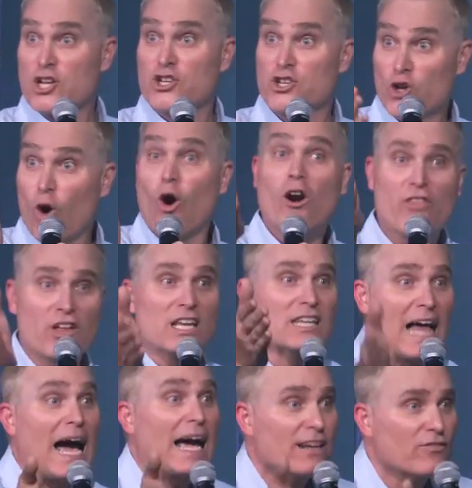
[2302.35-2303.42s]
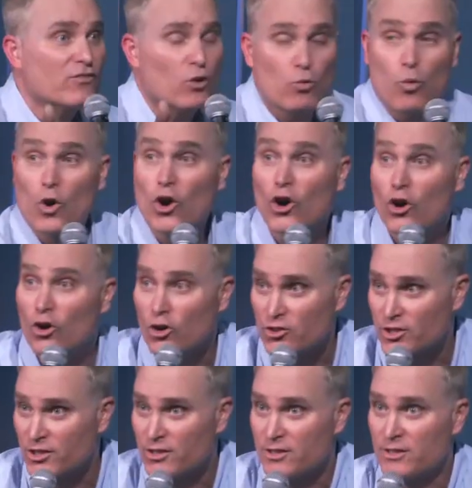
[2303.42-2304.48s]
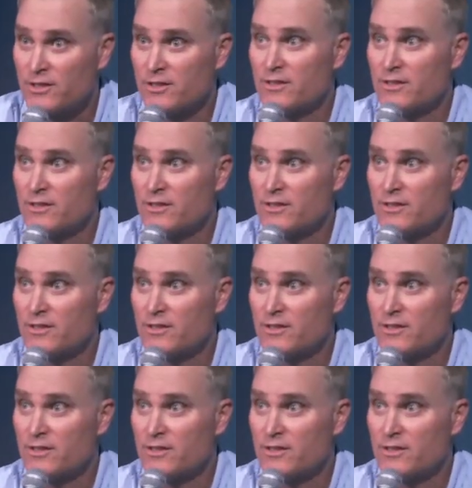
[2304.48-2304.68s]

You're the light of the world.